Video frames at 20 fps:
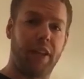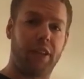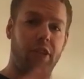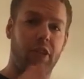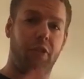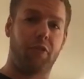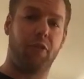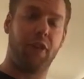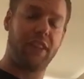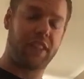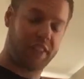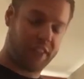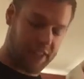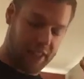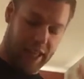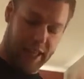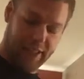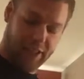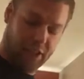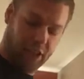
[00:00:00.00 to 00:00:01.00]
So if we
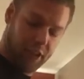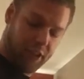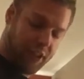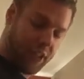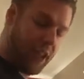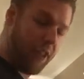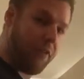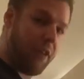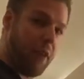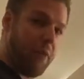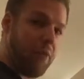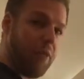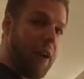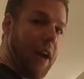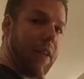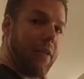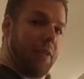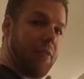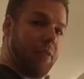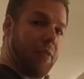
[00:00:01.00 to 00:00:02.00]
sliced ourselves up
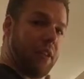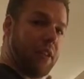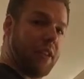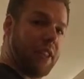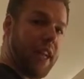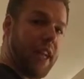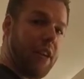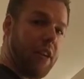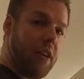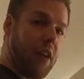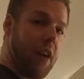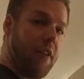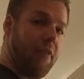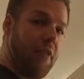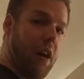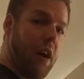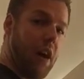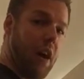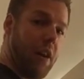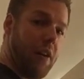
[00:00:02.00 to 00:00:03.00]
right through the center
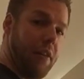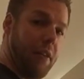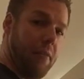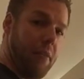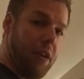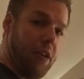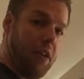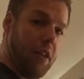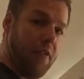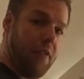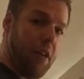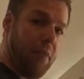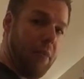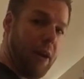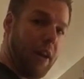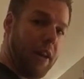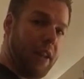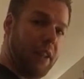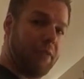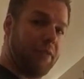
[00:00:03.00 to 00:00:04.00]
of the middle of our
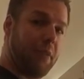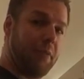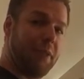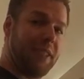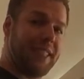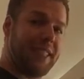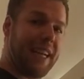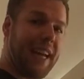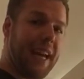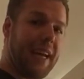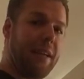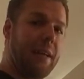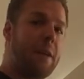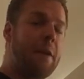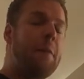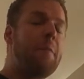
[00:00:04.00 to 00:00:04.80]
bodies from the side,